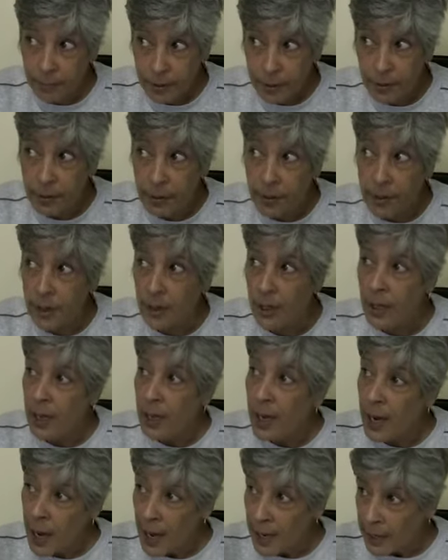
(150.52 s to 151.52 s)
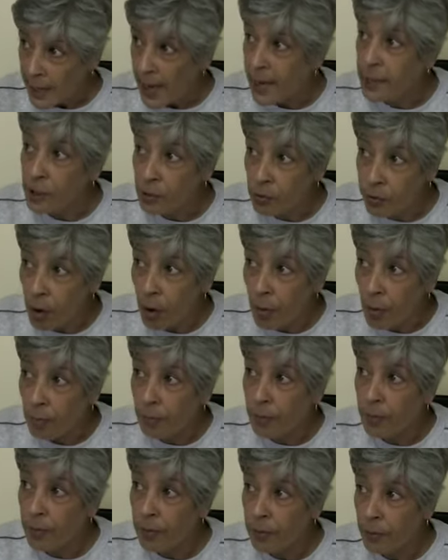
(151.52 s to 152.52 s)
Seriously and that's
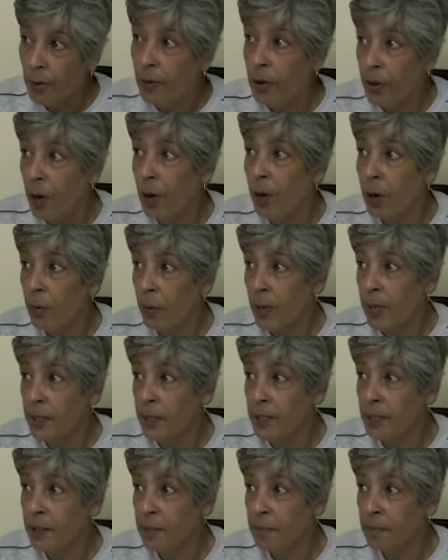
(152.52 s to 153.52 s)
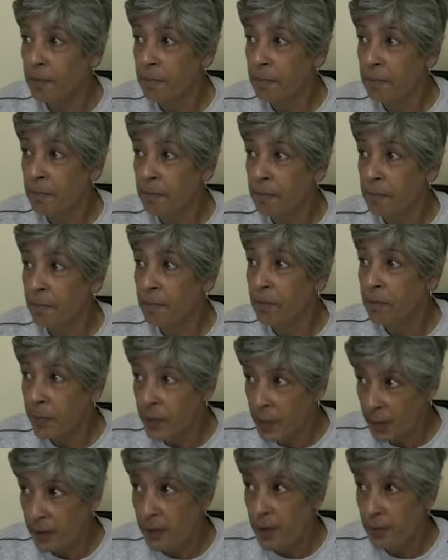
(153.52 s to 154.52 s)
from Thurrock Highways
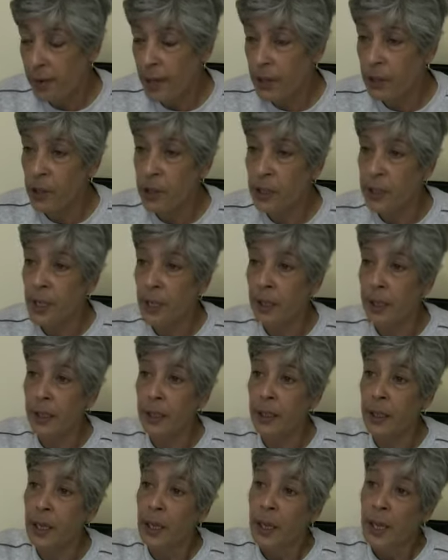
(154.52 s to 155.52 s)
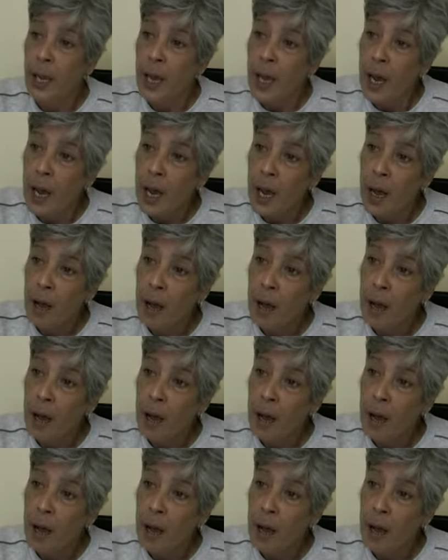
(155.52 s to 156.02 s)
that they've actually done it.